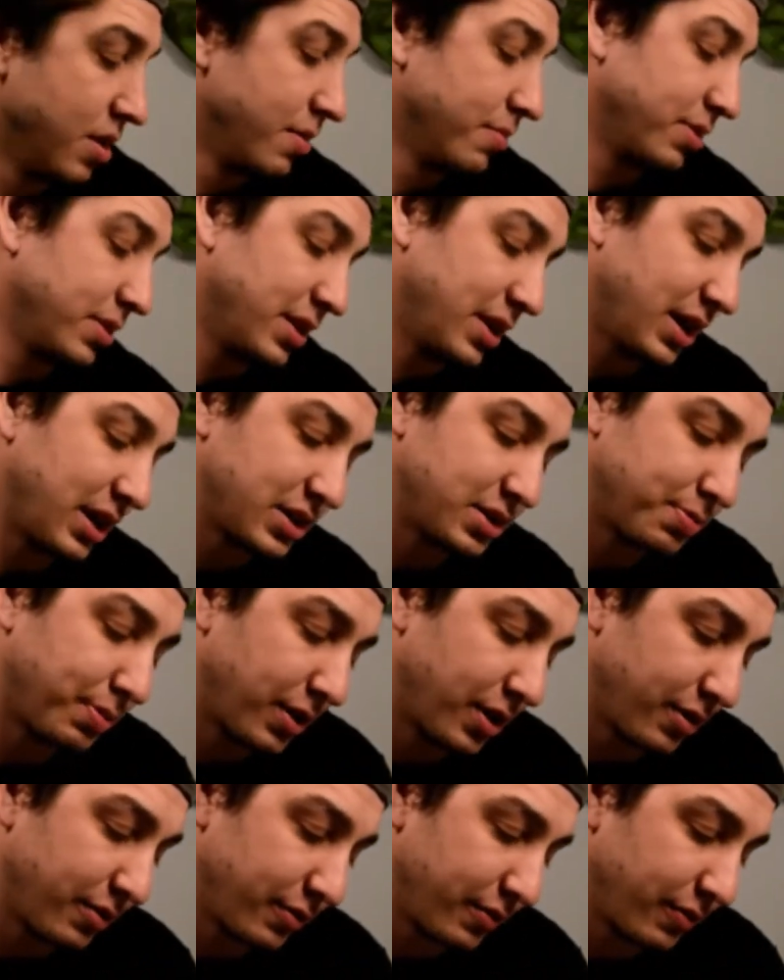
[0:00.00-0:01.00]
But the next
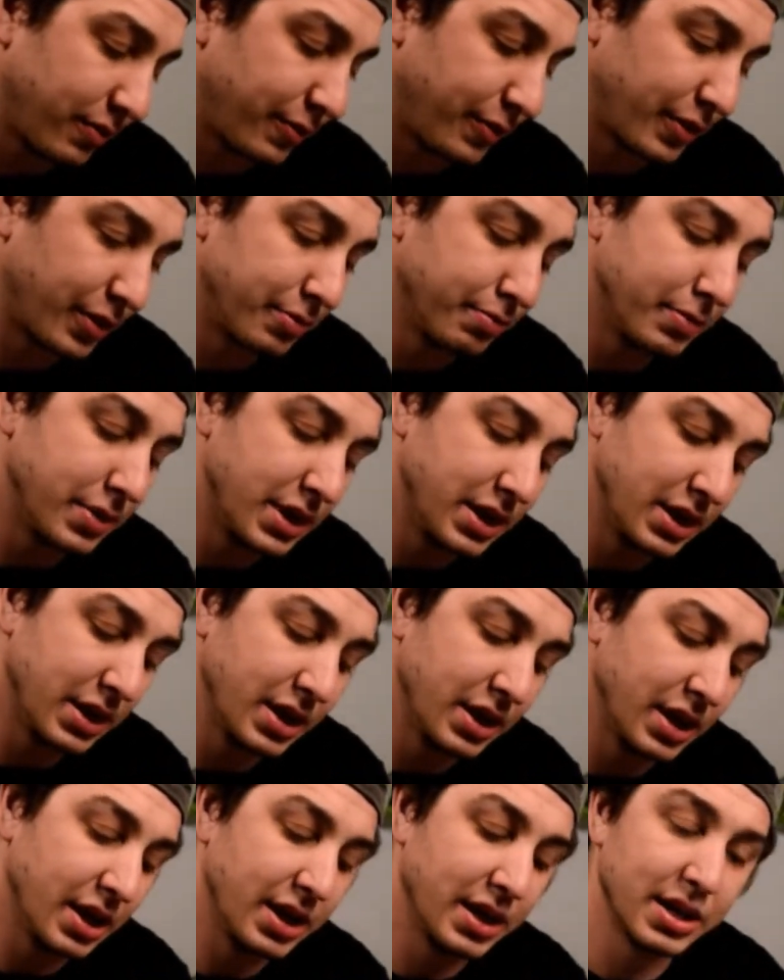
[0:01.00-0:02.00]
part for me
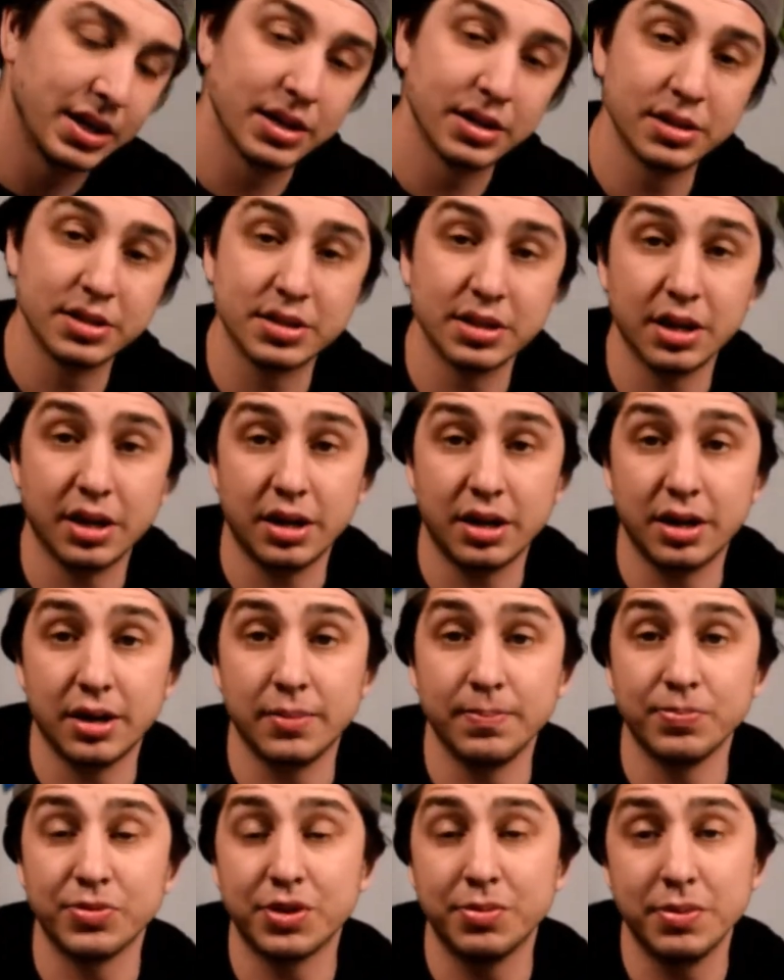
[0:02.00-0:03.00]
is
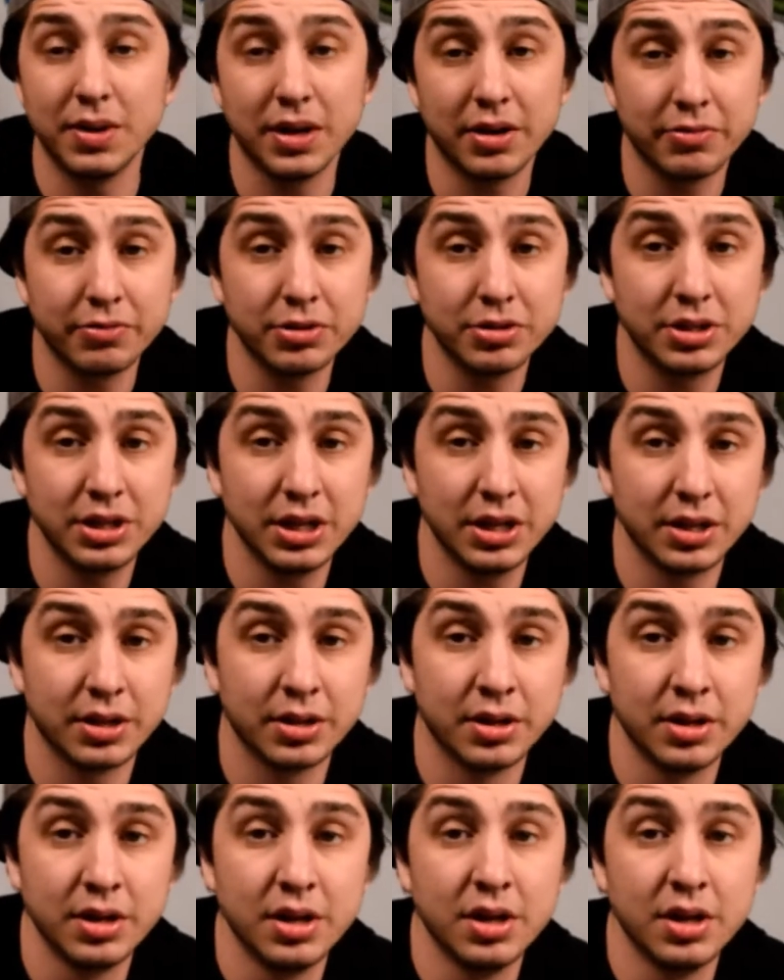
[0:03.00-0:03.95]
to be on a routine.